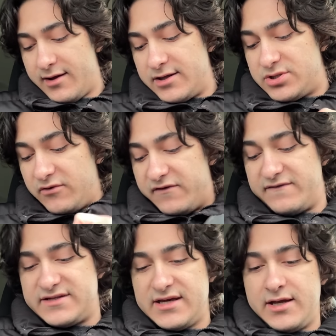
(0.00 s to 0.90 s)

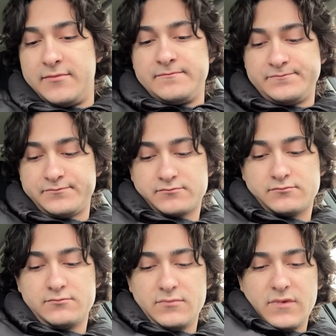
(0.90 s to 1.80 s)
2:15,
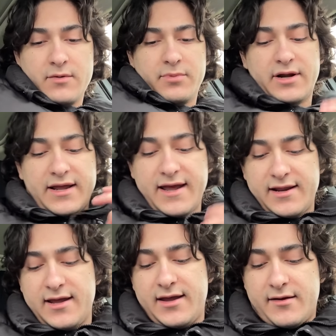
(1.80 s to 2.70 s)
but I had
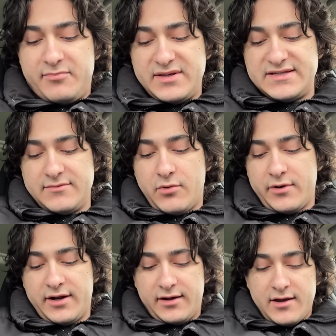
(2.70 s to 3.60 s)
a, a busy
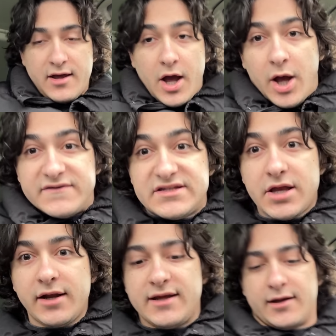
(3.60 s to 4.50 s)
morning of
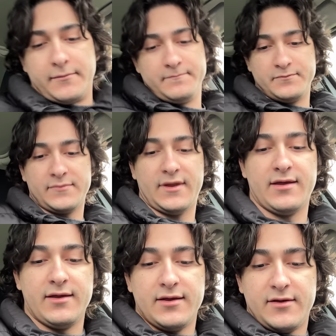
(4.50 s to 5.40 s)
studying
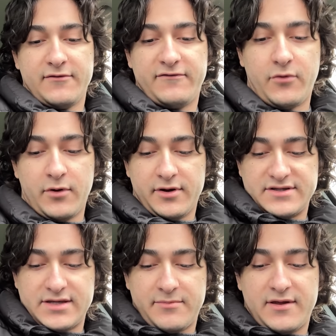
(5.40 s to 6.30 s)
for
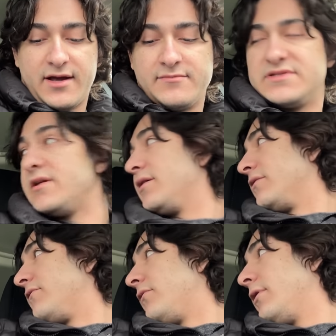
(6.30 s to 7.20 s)
something I'm
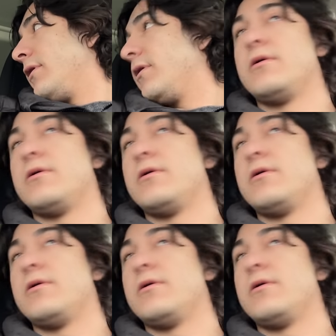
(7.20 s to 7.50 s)
studying for.